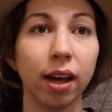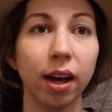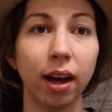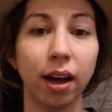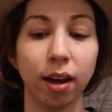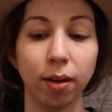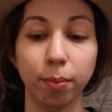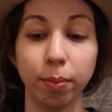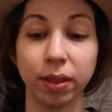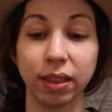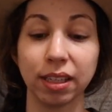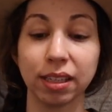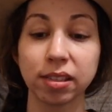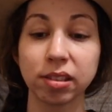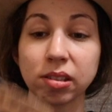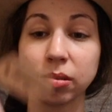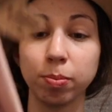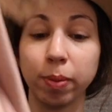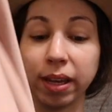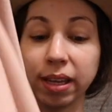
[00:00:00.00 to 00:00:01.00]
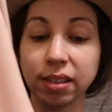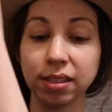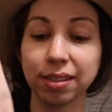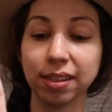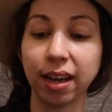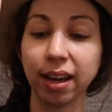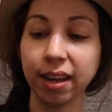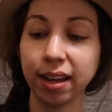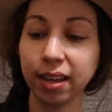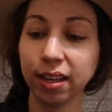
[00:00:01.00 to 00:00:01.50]
Uh, but this space
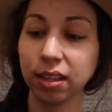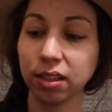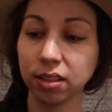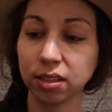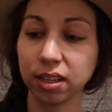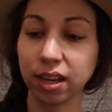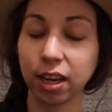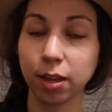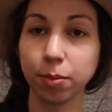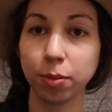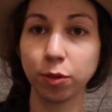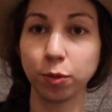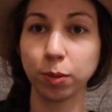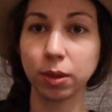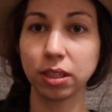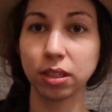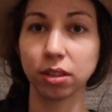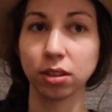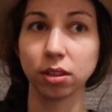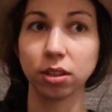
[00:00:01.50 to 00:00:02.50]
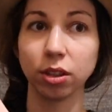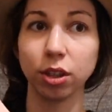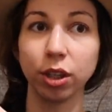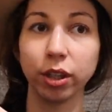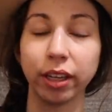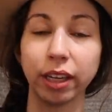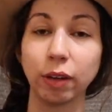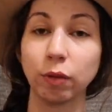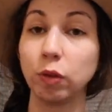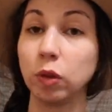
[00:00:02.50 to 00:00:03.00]
dye type of
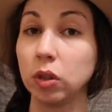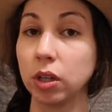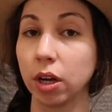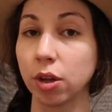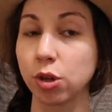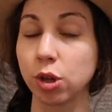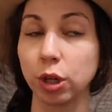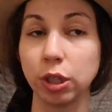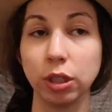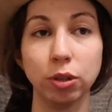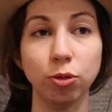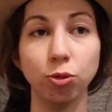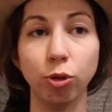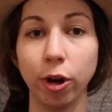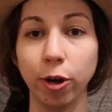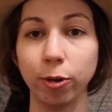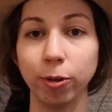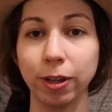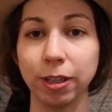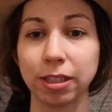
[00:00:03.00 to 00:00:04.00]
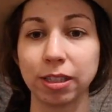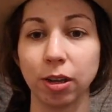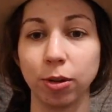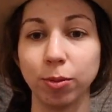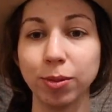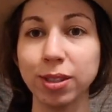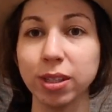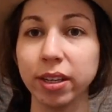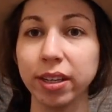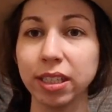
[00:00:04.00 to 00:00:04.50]
material, like if you touch it, you know, it's
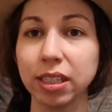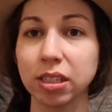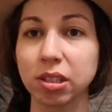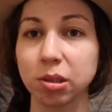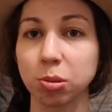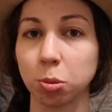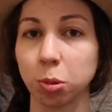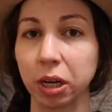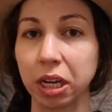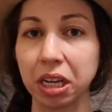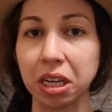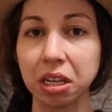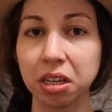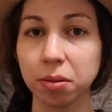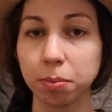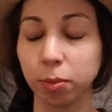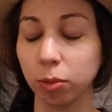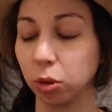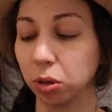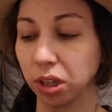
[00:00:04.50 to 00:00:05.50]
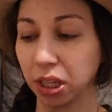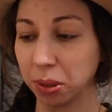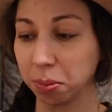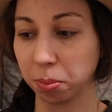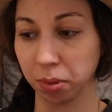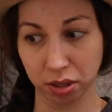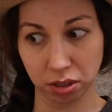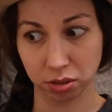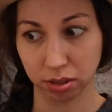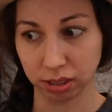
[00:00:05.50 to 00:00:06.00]
almost like suede or
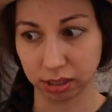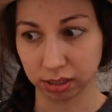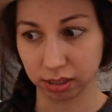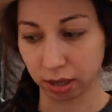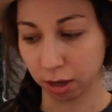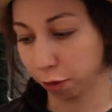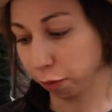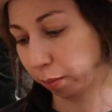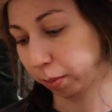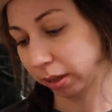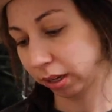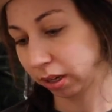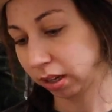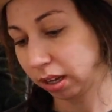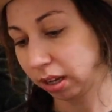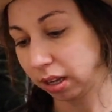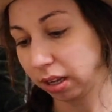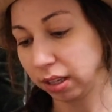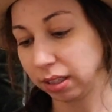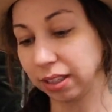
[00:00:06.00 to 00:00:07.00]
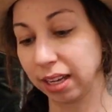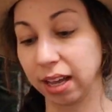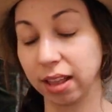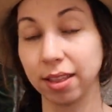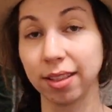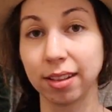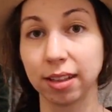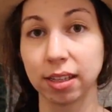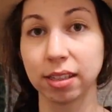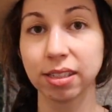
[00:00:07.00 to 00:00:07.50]
like buttery soft. But
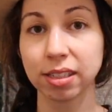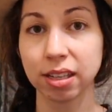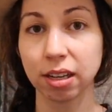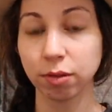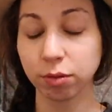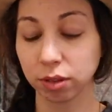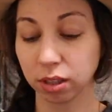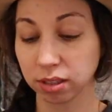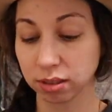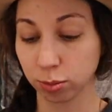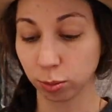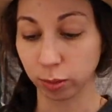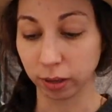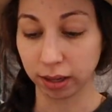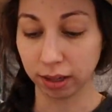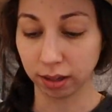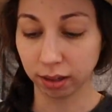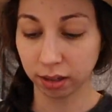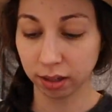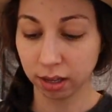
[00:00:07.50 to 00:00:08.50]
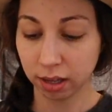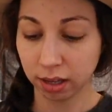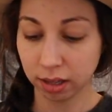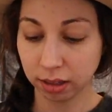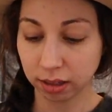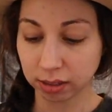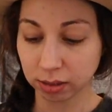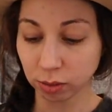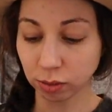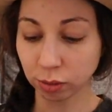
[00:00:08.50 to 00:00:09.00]
yeah, this stuff does well.
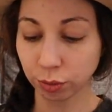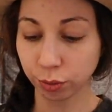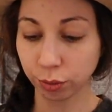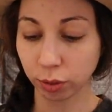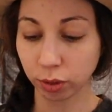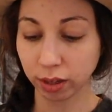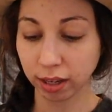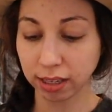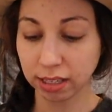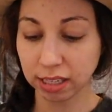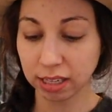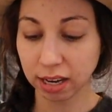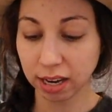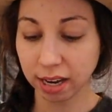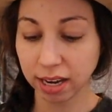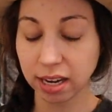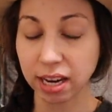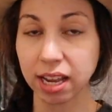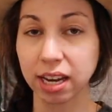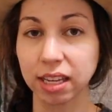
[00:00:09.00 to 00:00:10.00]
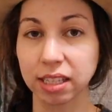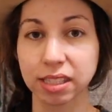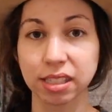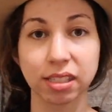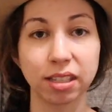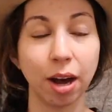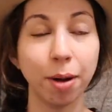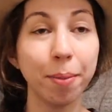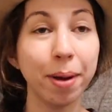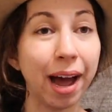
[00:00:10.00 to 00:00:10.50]
This was four ninety-nine, and it
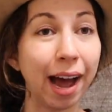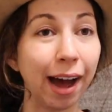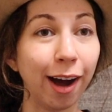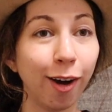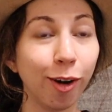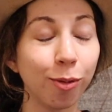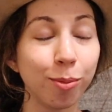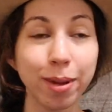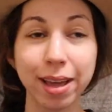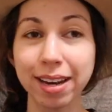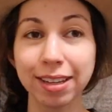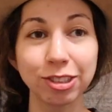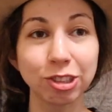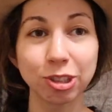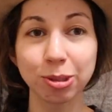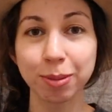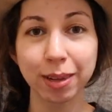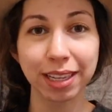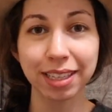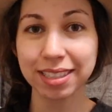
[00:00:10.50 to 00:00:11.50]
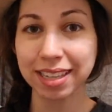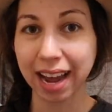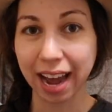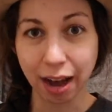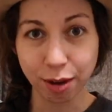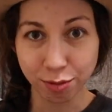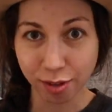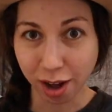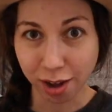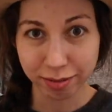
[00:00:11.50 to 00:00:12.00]
somehow managed to make it to
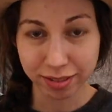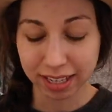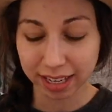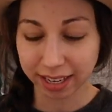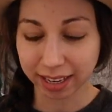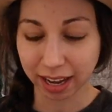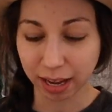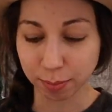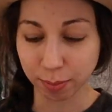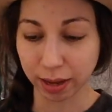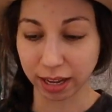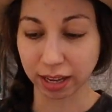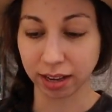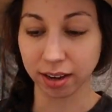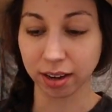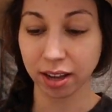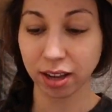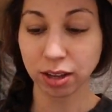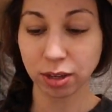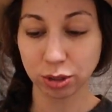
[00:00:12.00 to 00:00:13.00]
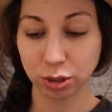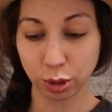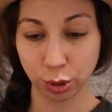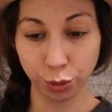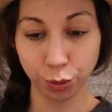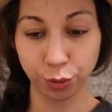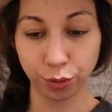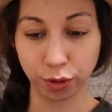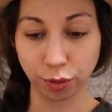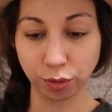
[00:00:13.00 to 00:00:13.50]
half off day. I paid
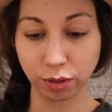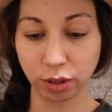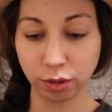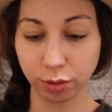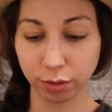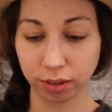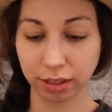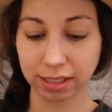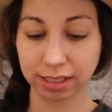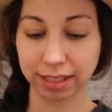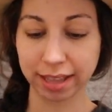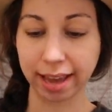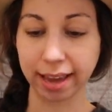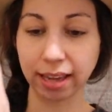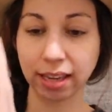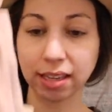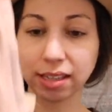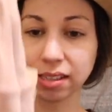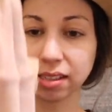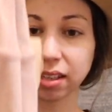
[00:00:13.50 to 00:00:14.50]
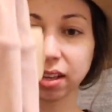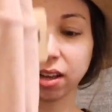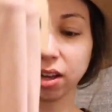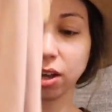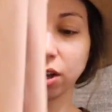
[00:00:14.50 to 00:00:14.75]
two fifty for these leggings.